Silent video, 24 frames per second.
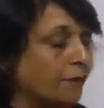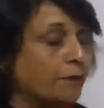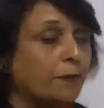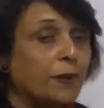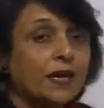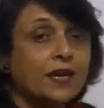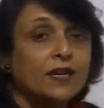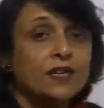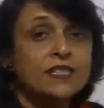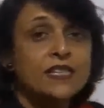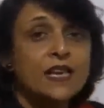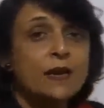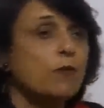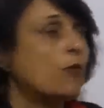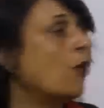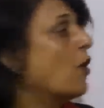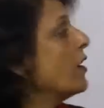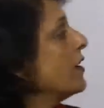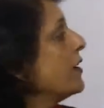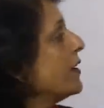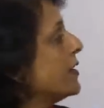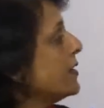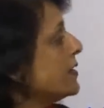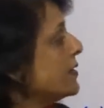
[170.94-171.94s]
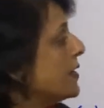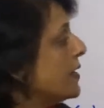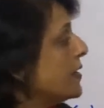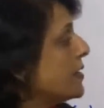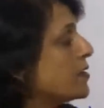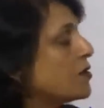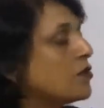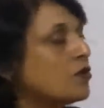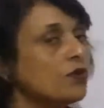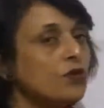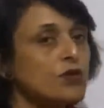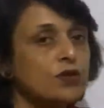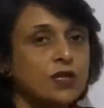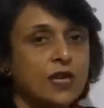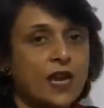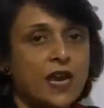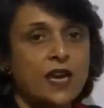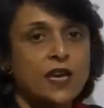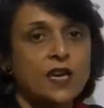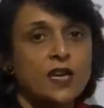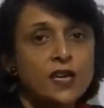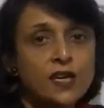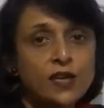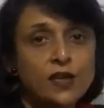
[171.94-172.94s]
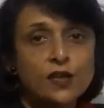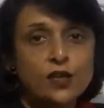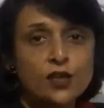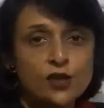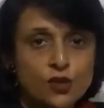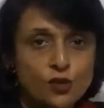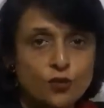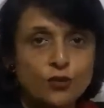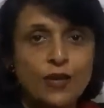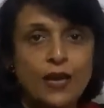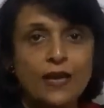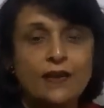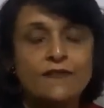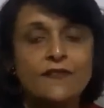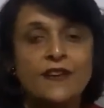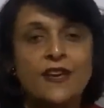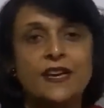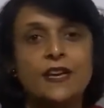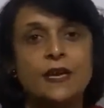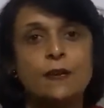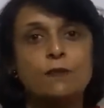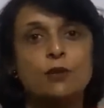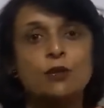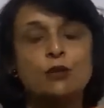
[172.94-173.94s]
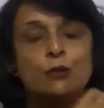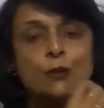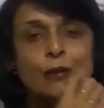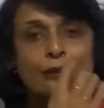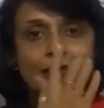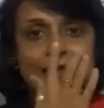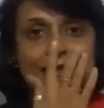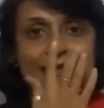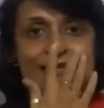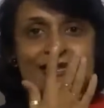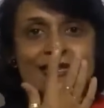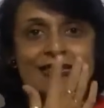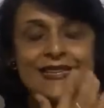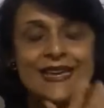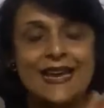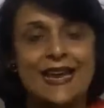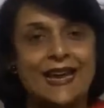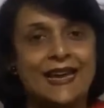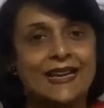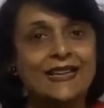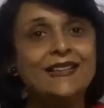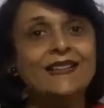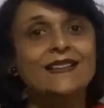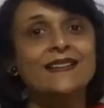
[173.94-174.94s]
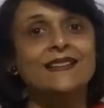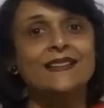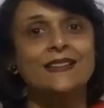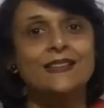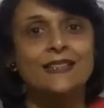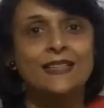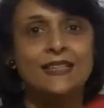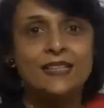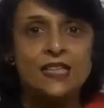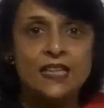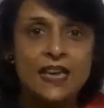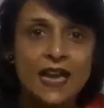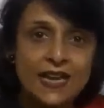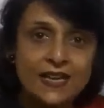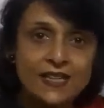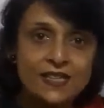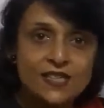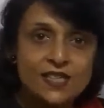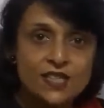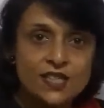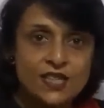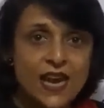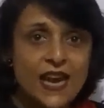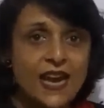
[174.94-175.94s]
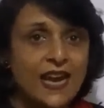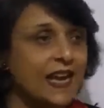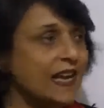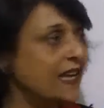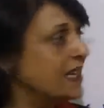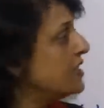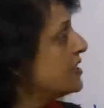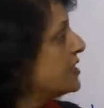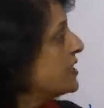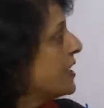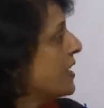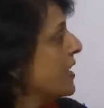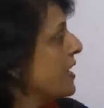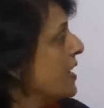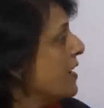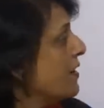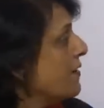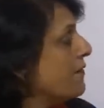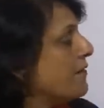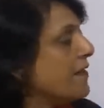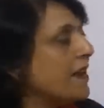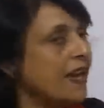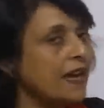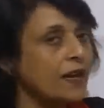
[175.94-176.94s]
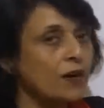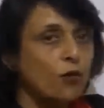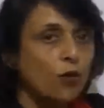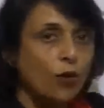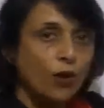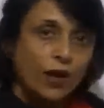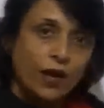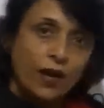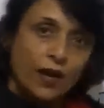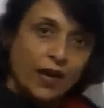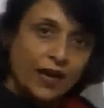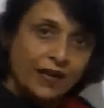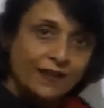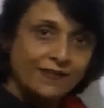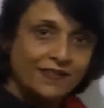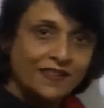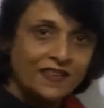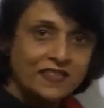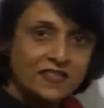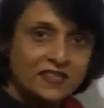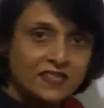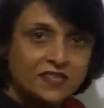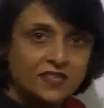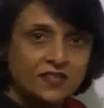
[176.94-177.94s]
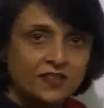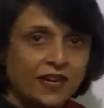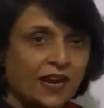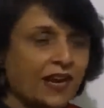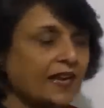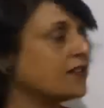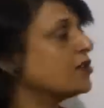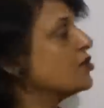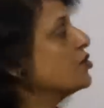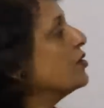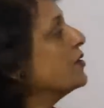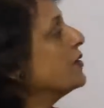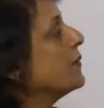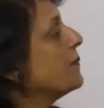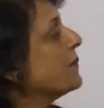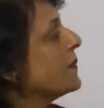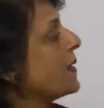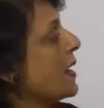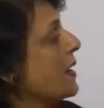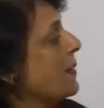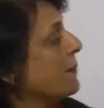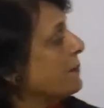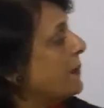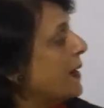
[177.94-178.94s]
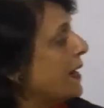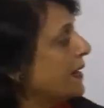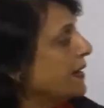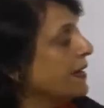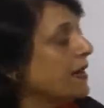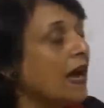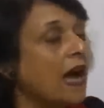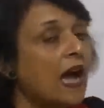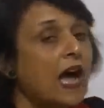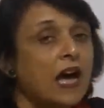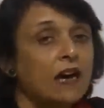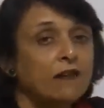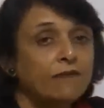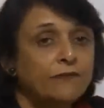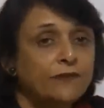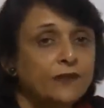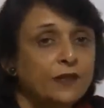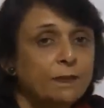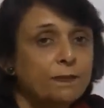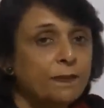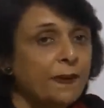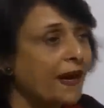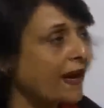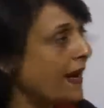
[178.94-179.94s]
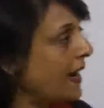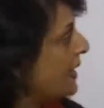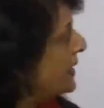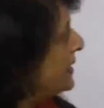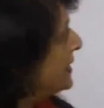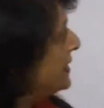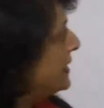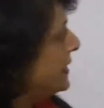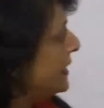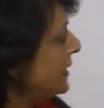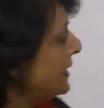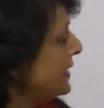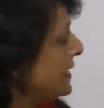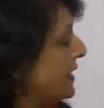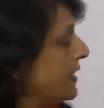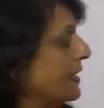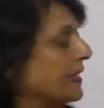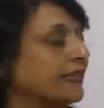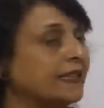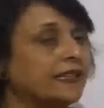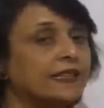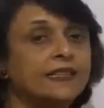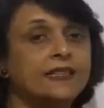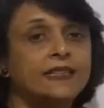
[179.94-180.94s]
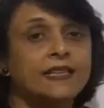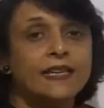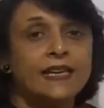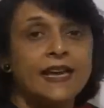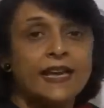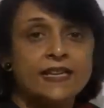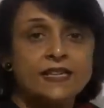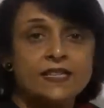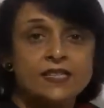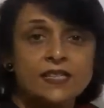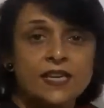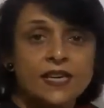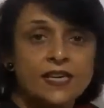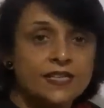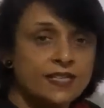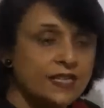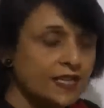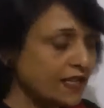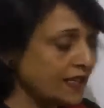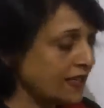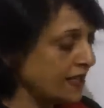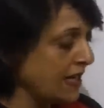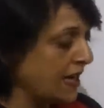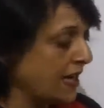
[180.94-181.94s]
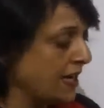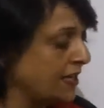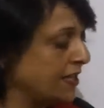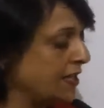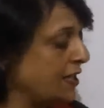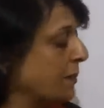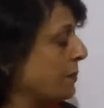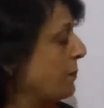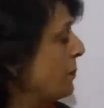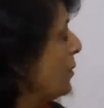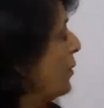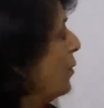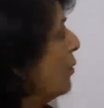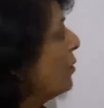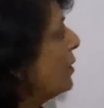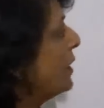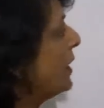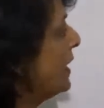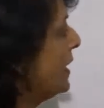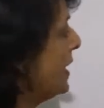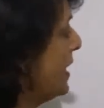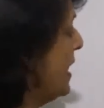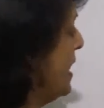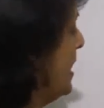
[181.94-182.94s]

Because I wanted this to stay here so that we are able to understand the next stage, we are going in this direction. But after pachytene, the next stage is diplotene.